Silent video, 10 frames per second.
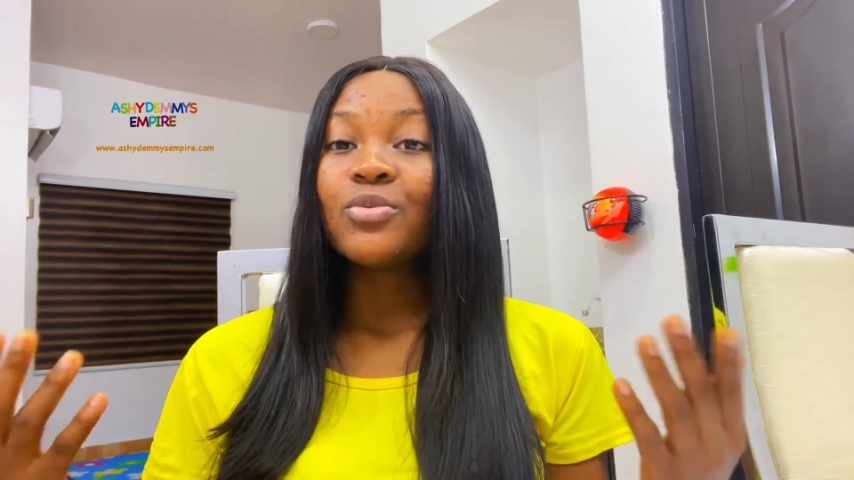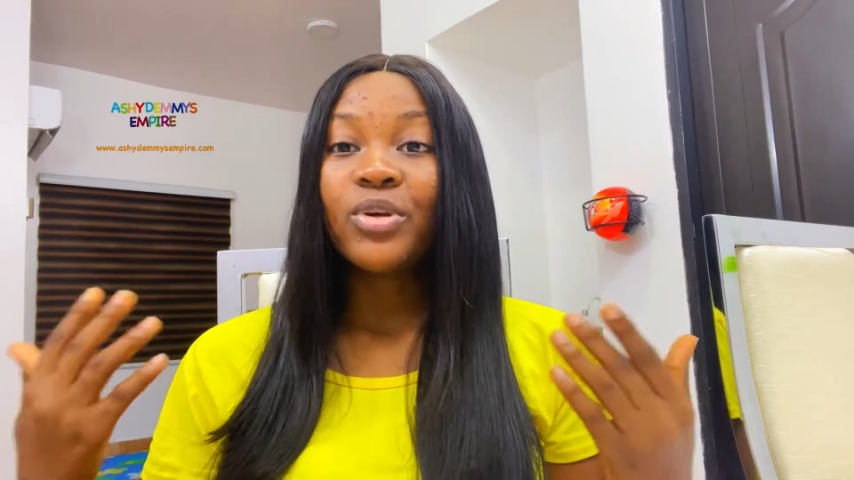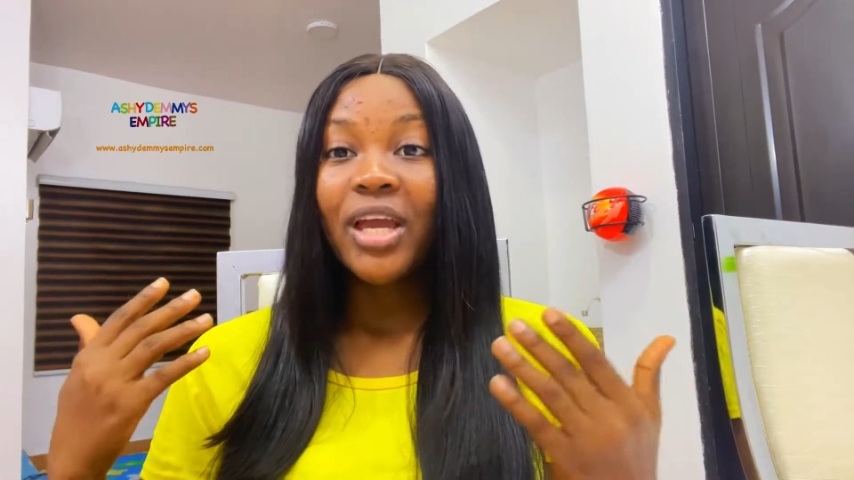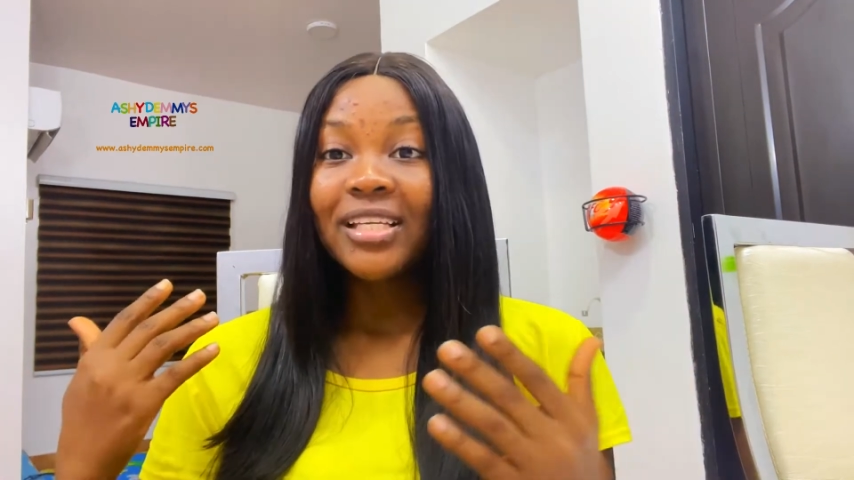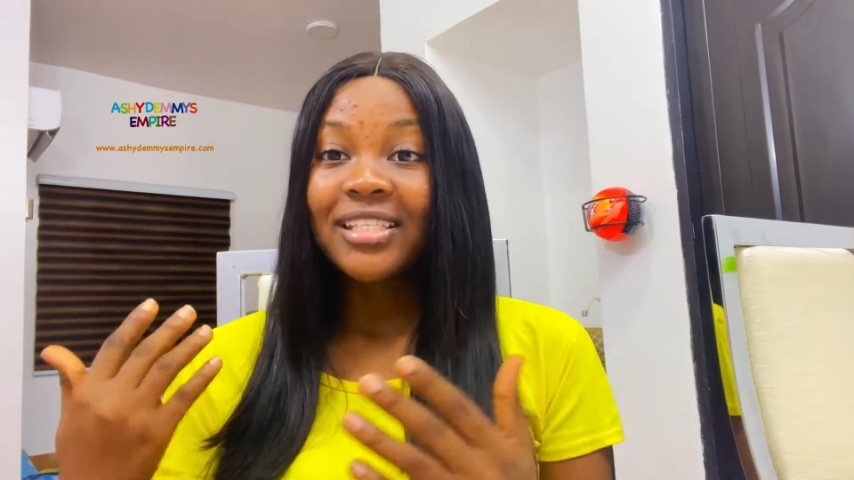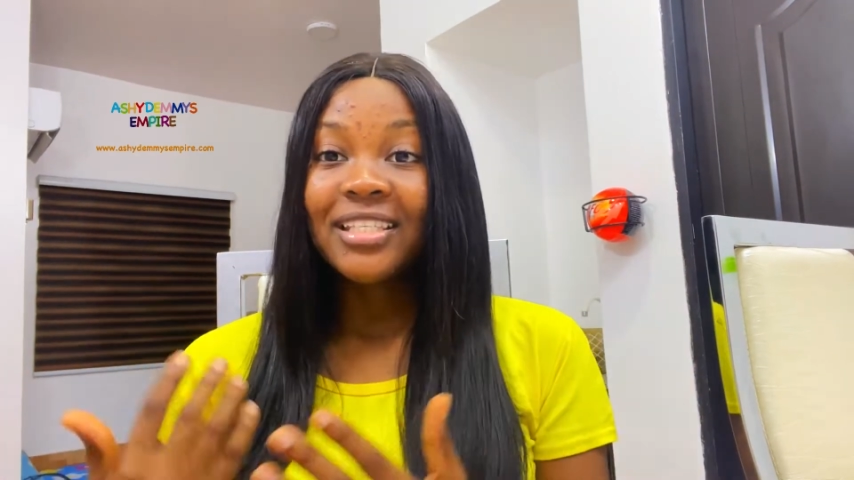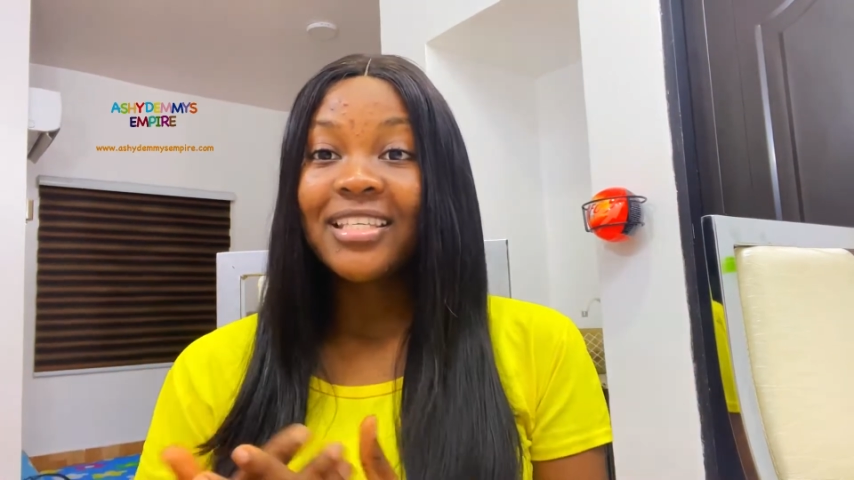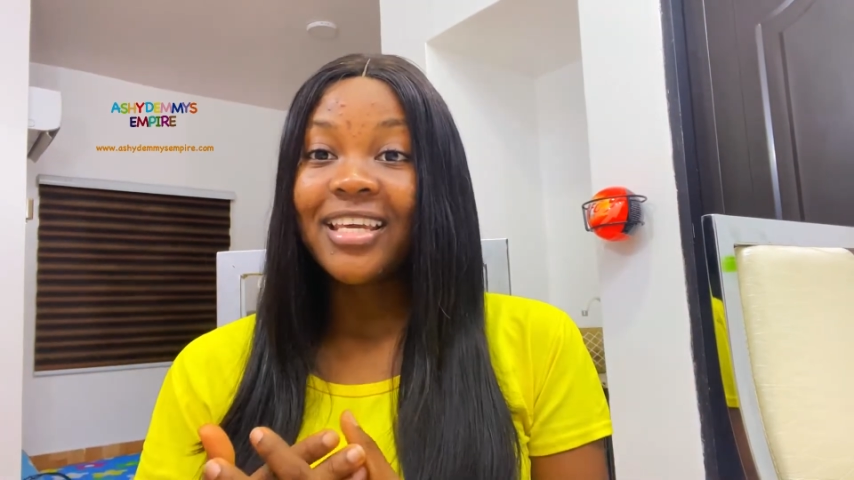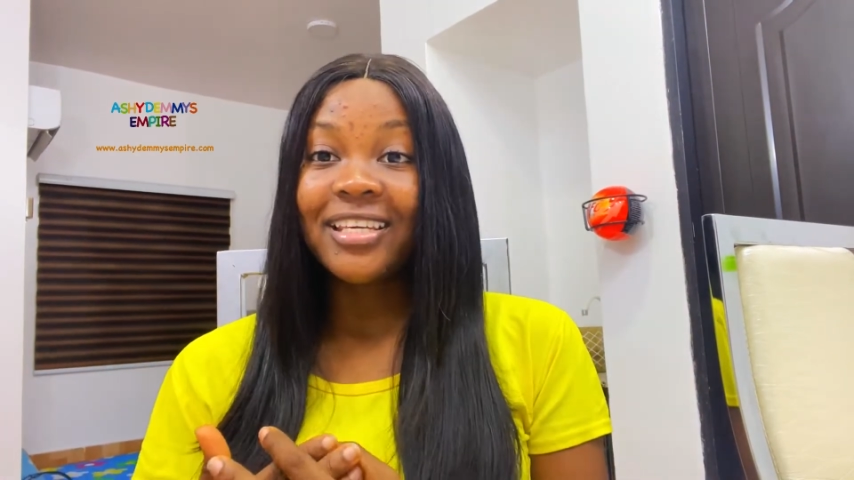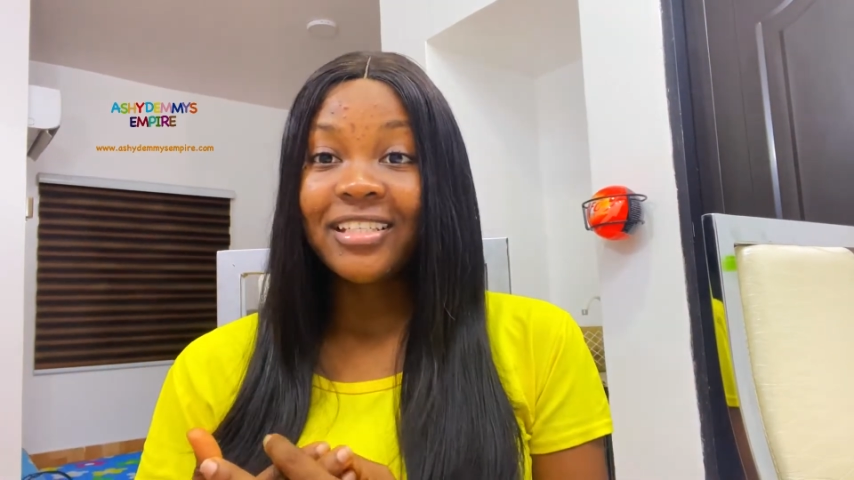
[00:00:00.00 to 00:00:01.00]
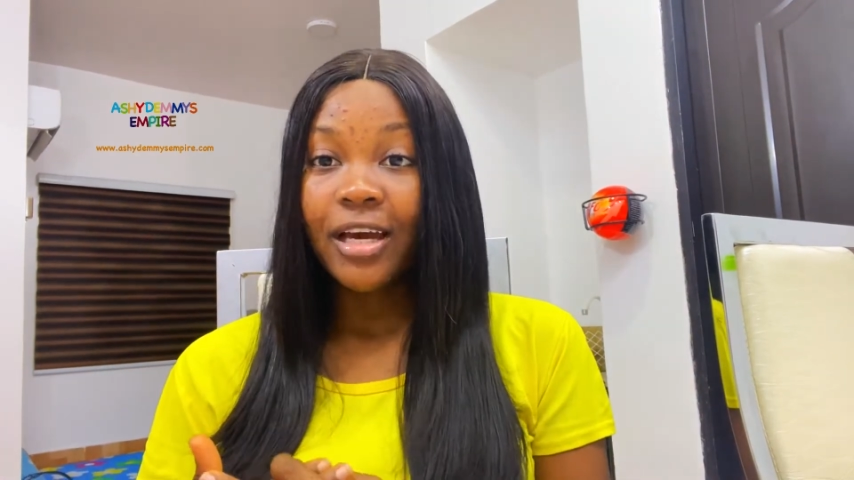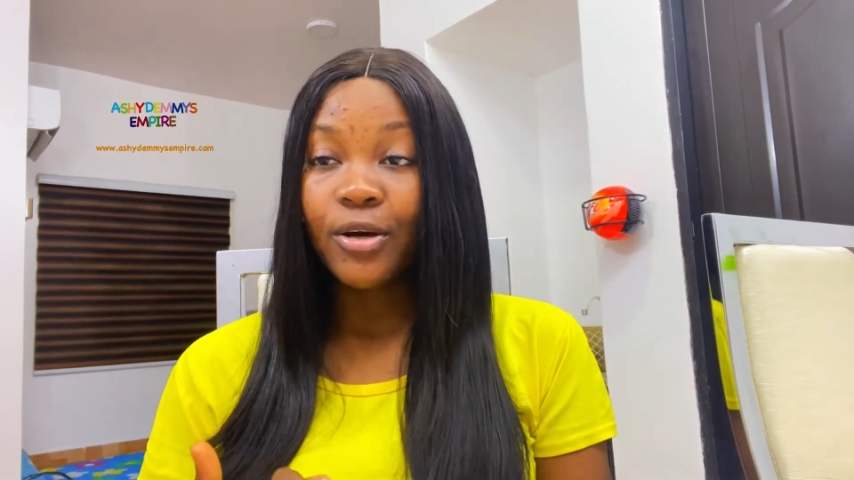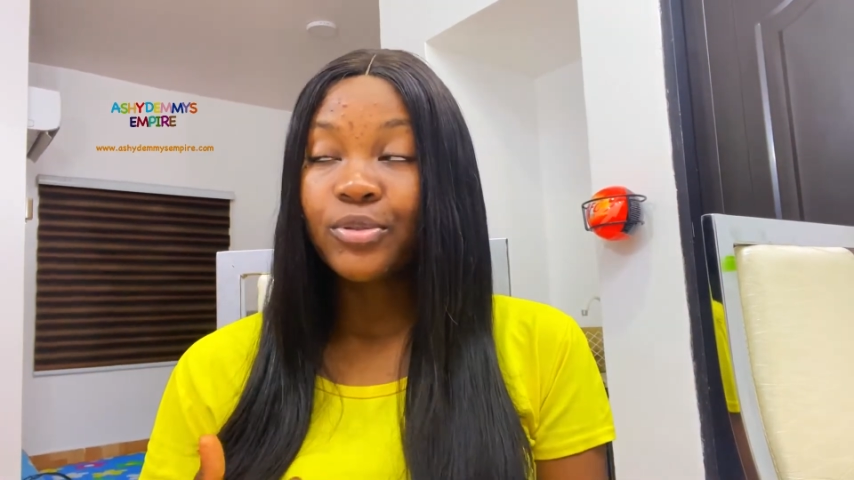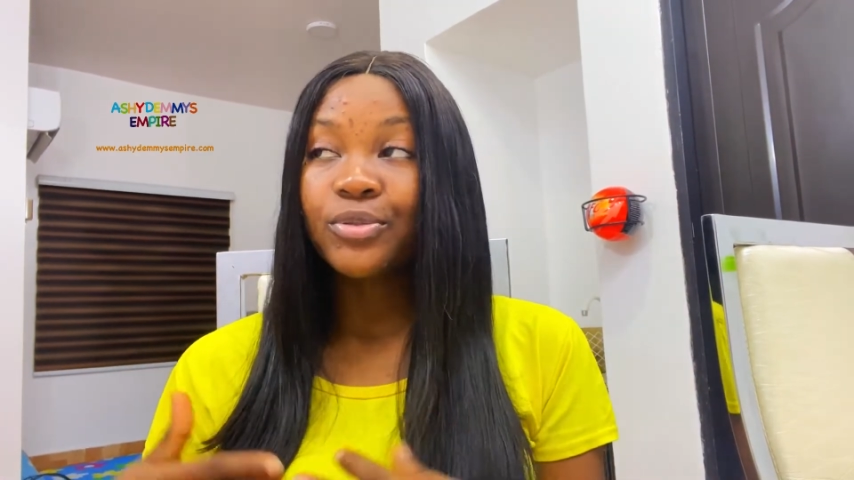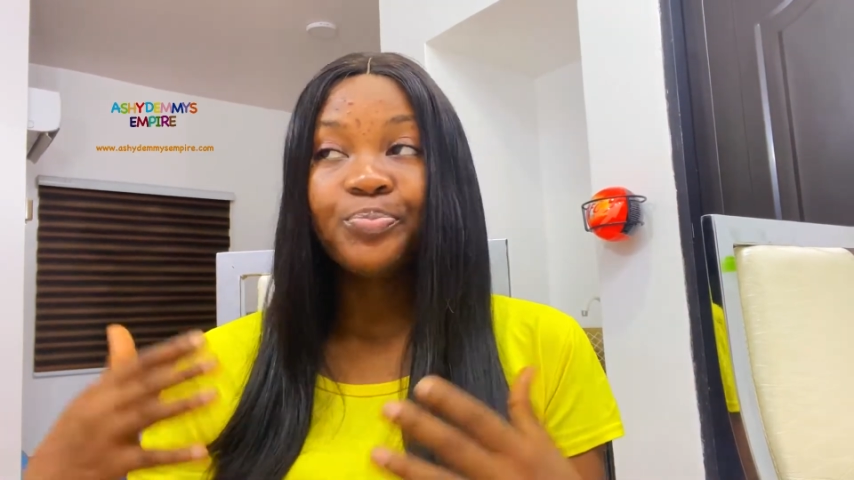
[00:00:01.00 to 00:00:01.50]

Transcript: is when you actually see a child